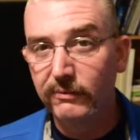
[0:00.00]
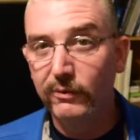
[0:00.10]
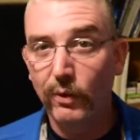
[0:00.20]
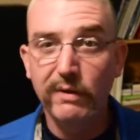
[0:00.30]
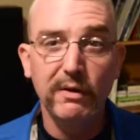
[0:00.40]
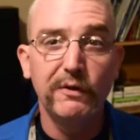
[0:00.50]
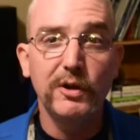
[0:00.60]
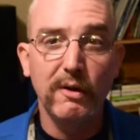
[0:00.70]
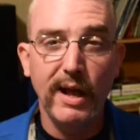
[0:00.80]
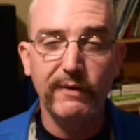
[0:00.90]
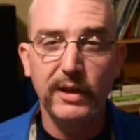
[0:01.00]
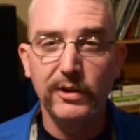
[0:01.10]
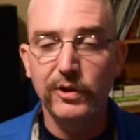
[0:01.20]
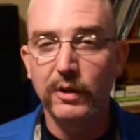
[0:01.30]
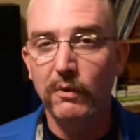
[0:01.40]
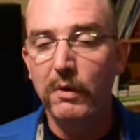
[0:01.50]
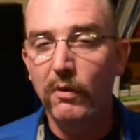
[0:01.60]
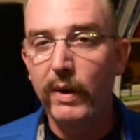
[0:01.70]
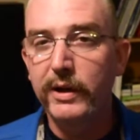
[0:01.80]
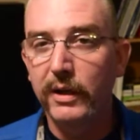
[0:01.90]
or even if you don't have kids, you're going to want a
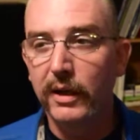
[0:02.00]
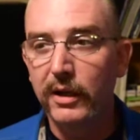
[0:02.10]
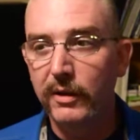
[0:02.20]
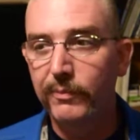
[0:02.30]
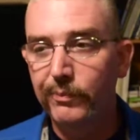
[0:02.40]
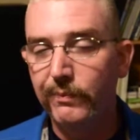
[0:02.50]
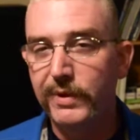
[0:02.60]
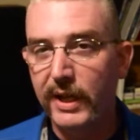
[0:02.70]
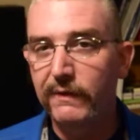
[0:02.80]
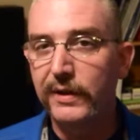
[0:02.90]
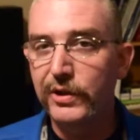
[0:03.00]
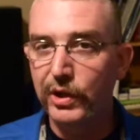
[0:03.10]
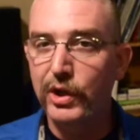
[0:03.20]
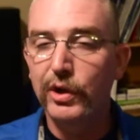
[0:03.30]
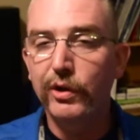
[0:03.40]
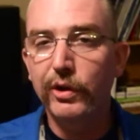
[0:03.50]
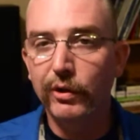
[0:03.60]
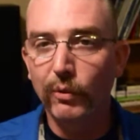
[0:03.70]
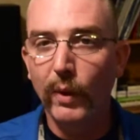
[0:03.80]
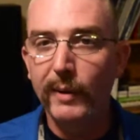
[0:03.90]
way to safely secure your
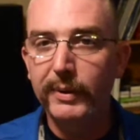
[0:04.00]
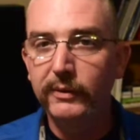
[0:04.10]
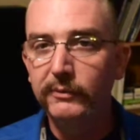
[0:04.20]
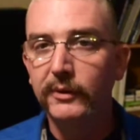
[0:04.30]
weapon